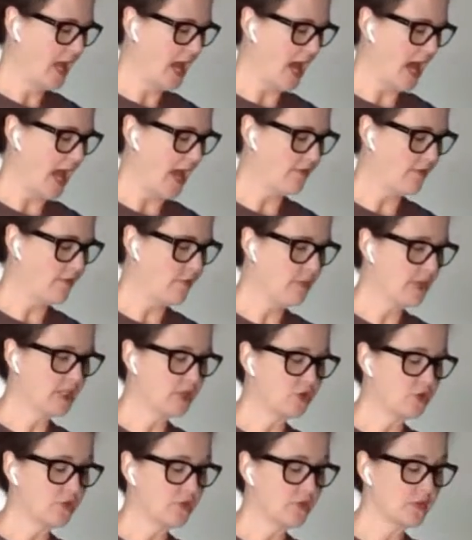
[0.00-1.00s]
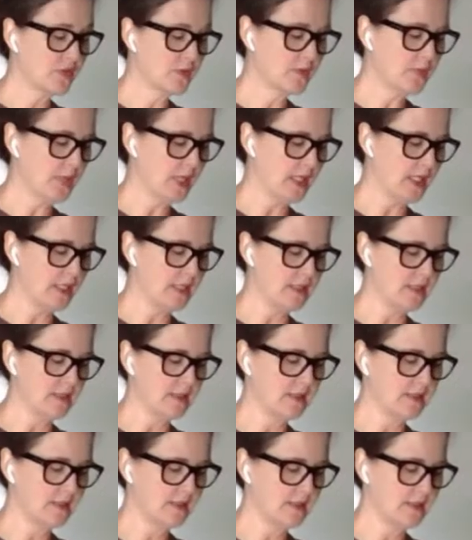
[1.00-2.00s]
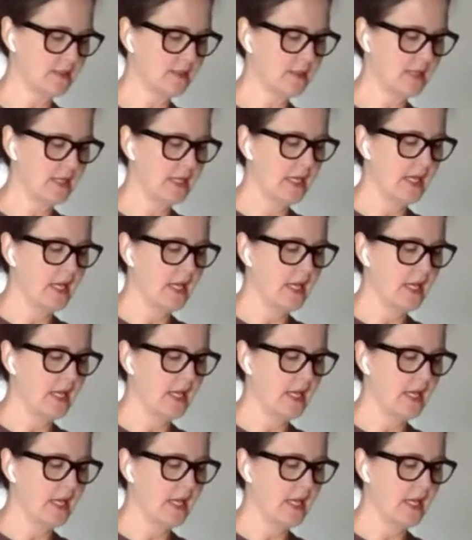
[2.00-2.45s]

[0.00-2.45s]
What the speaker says: I have a mixture of spices